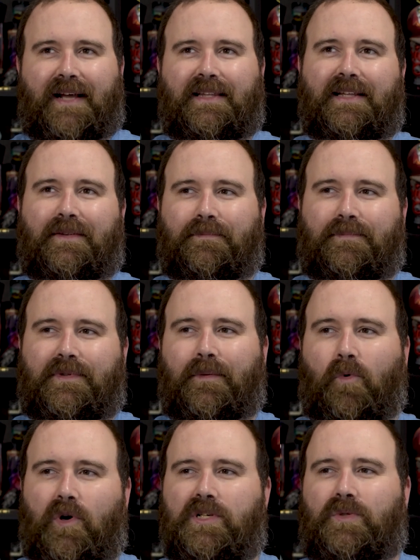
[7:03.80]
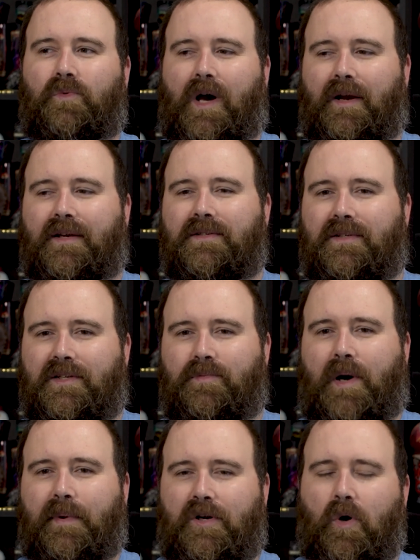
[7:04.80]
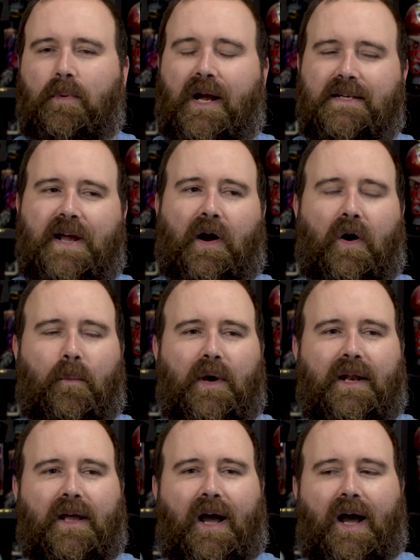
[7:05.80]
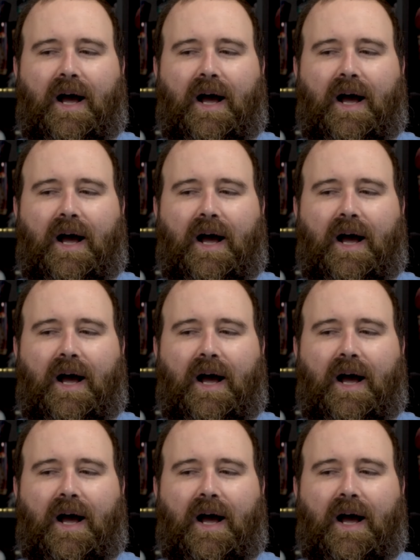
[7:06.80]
think the worst one is probably Cold Blind Terror, but